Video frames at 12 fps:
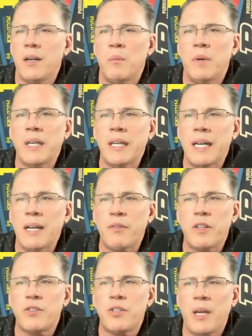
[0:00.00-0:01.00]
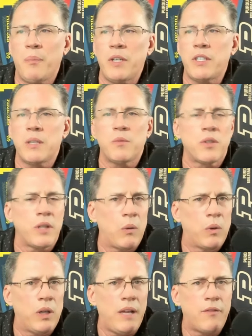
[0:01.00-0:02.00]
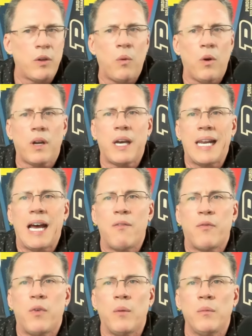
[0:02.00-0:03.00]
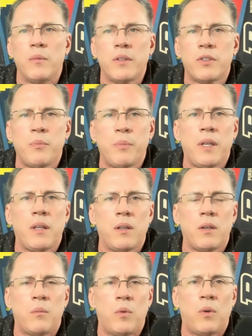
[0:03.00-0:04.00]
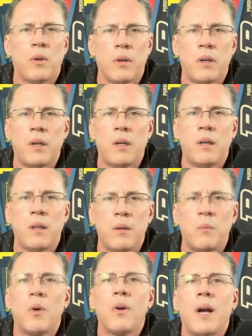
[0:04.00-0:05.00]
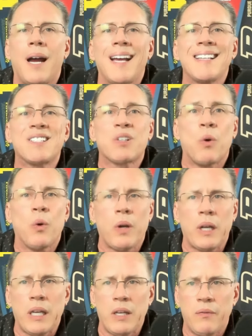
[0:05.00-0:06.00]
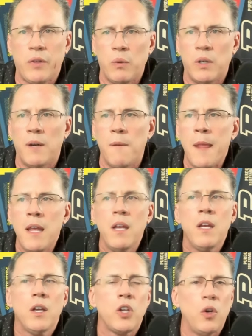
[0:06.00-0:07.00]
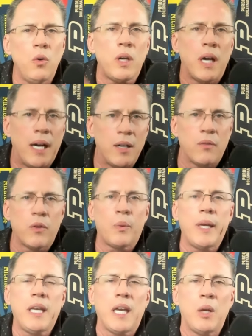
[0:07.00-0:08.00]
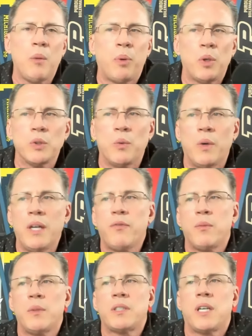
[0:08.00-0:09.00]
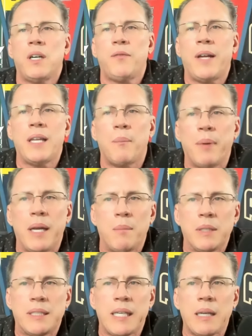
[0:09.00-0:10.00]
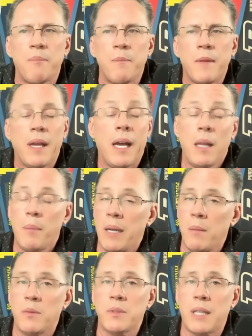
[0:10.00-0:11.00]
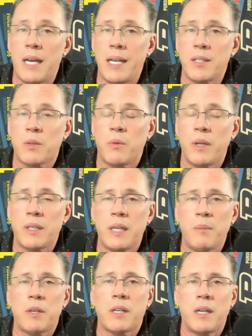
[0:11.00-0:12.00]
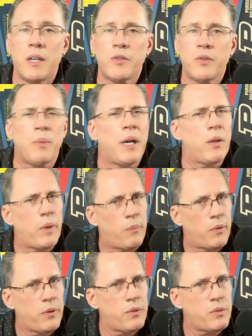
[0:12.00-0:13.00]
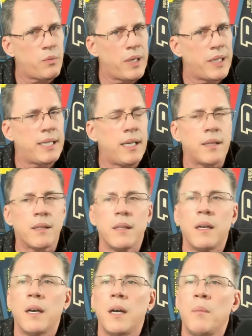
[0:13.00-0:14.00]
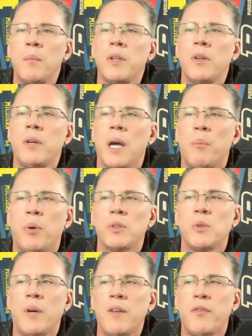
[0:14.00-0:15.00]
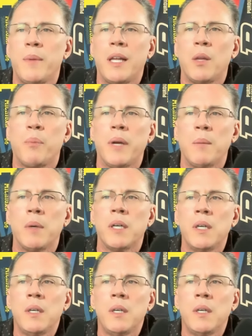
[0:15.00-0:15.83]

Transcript: on Monday night for the championship. So they will have their work cut out for them. This should be a little more high scoring, if you will. UConn over the weekend pulled away from a tough Alabama team. Alabama was the highest scoring team in the country. By the way, Purdue's ranked 10th, but UConn pulled away from Alabama